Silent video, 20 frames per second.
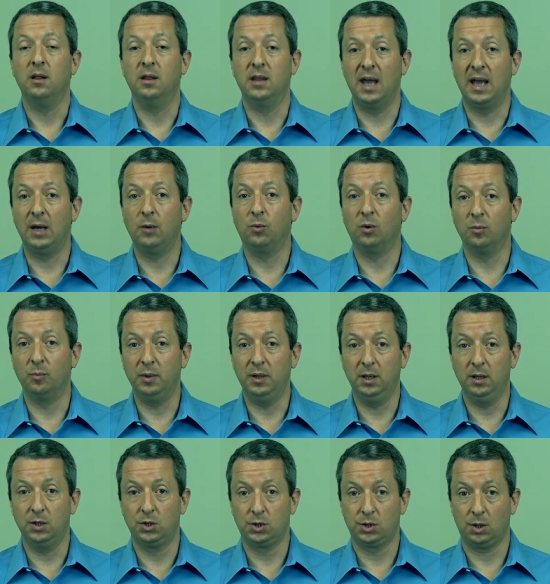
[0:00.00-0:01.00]
they will be
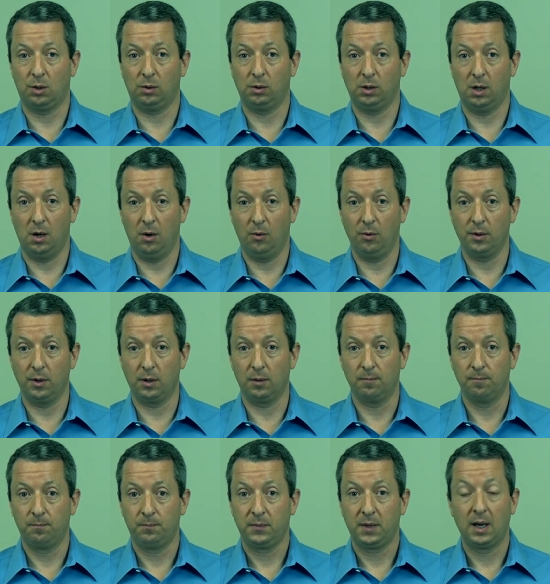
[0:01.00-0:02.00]
the sole owner.
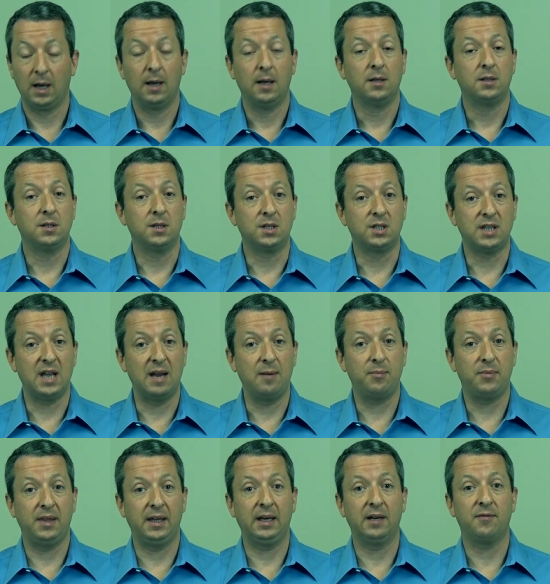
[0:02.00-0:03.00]
It's the same
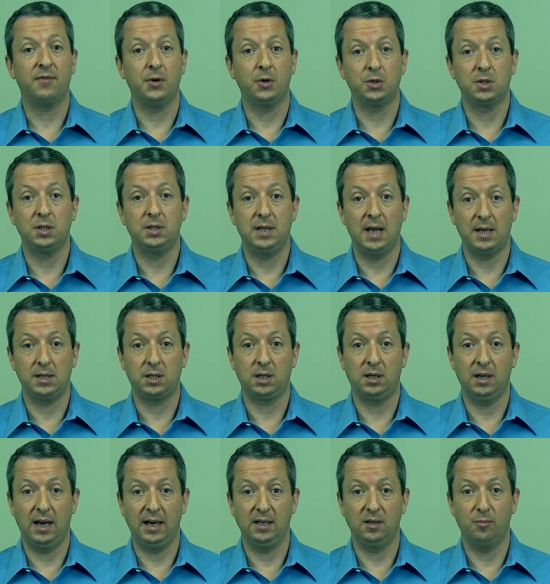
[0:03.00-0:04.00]
thing if there's a
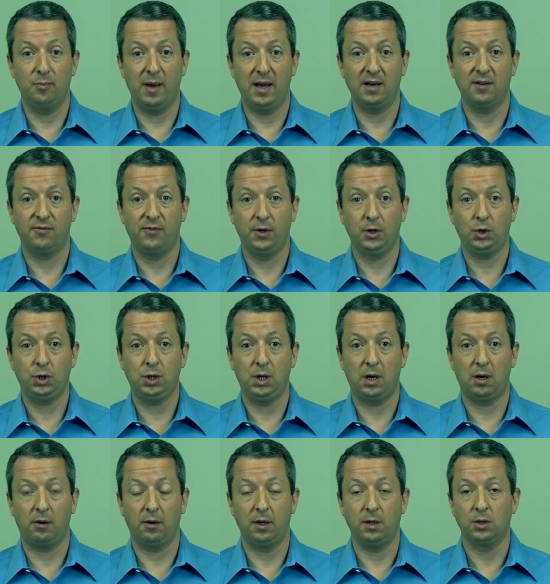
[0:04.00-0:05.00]
designated
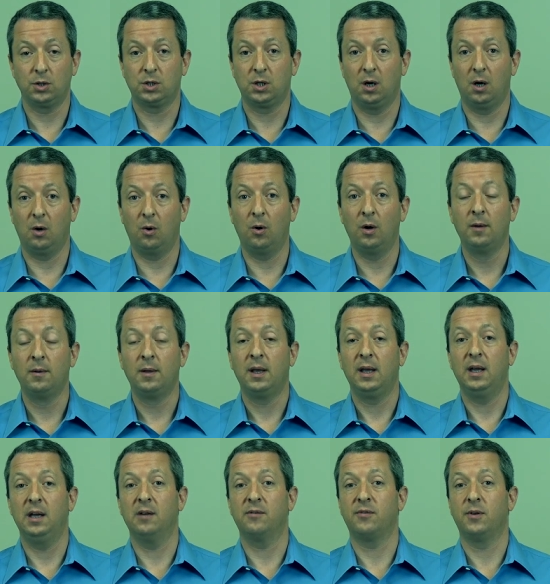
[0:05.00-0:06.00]
beneficiary. So
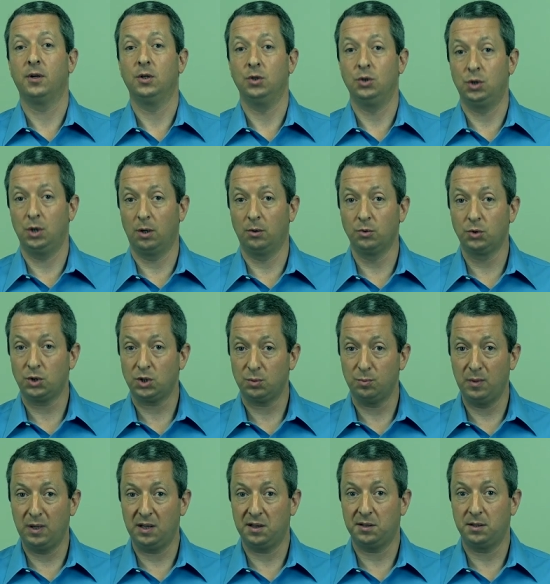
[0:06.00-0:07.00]
if Joan
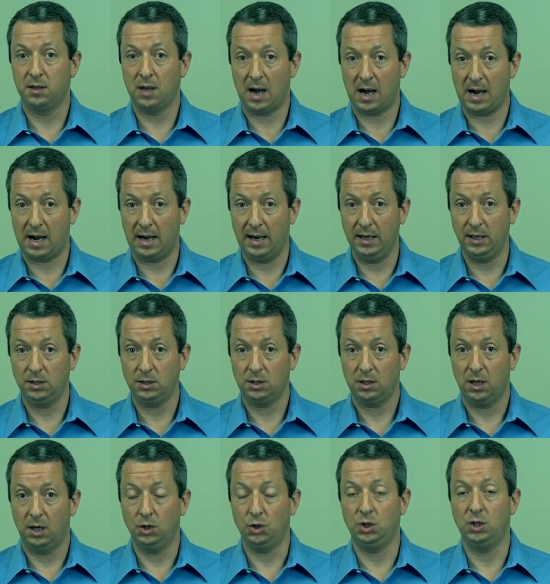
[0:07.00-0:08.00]
Smith dies
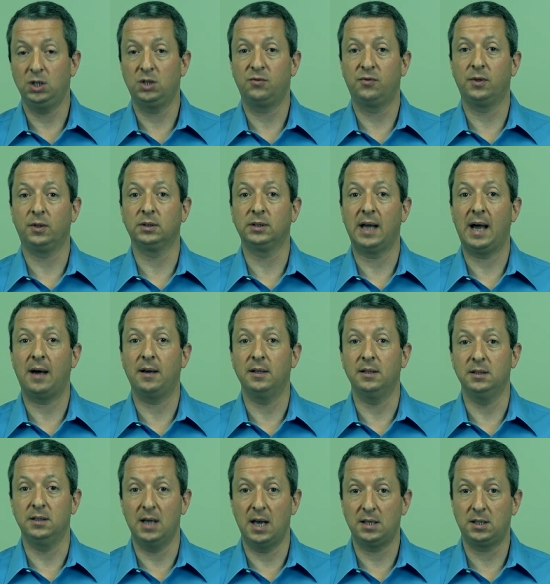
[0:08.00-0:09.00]
and she's filled out a
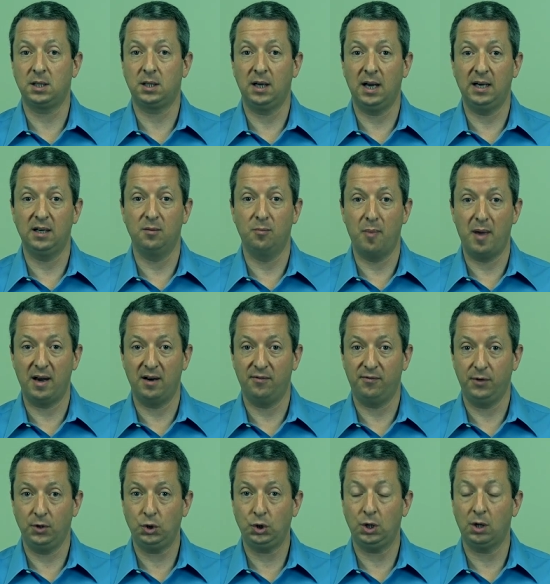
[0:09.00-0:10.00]
designated
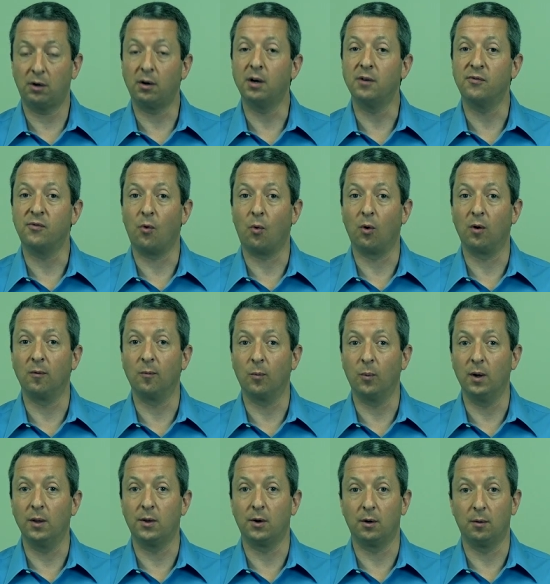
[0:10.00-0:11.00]
beneficiary form with